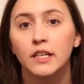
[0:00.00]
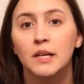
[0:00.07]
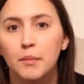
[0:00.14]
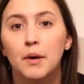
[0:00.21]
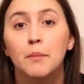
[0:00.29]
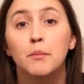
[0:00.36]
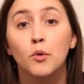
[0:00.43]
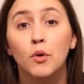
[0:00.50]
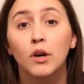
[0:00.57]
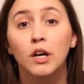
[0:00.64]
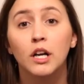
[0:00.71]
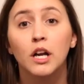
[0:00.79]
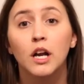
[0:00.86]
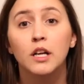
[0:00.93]
but
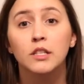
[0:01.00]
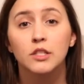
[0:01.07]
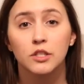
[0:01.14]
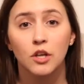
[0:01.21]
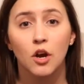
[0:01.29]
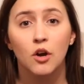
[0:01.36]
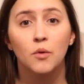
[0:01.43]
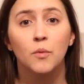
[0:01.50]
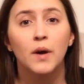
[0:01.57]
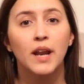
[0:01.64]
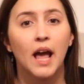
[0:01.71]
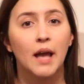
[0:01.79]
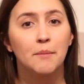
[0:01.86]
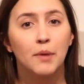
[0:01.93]
more so what
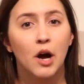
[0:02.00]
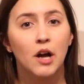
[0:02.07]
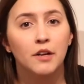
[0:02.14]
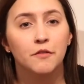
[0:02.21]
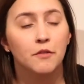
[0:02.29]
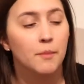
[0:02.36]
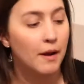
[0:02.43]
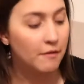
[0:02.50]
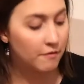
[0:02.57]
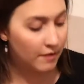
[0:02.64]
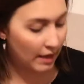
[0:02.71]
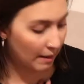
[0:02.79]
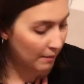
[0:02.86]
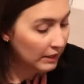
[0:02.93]
I bought for my
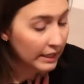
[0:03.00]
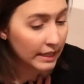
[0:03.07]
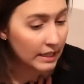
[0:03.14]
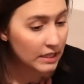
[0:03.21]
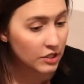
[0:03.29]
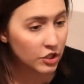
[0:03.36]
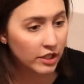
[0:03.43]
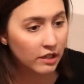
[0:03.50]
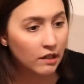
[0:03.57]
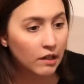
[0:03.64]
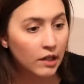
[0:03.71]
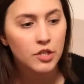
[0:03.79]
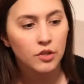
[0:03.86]
family this year.